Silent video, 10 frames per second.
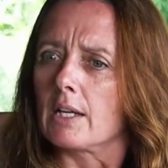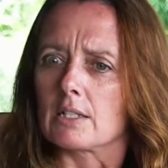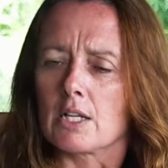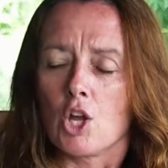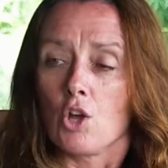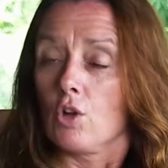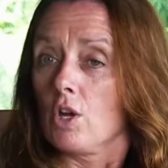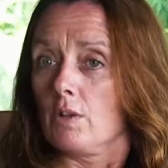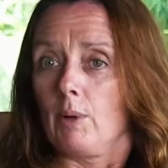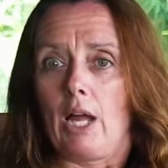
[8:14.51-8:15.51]
and
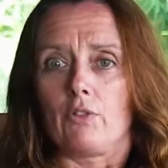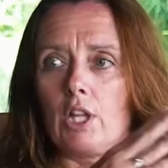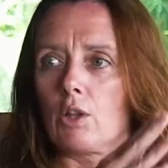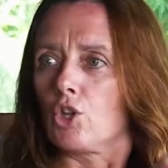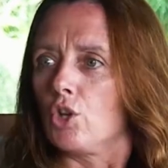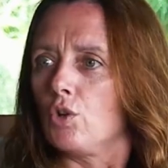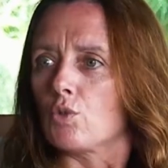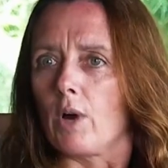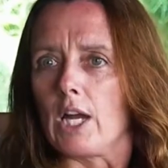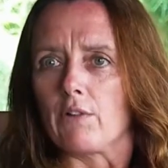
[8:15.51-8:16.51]
we had these
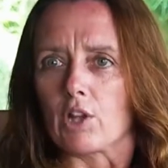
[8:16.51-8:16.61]
huge waves.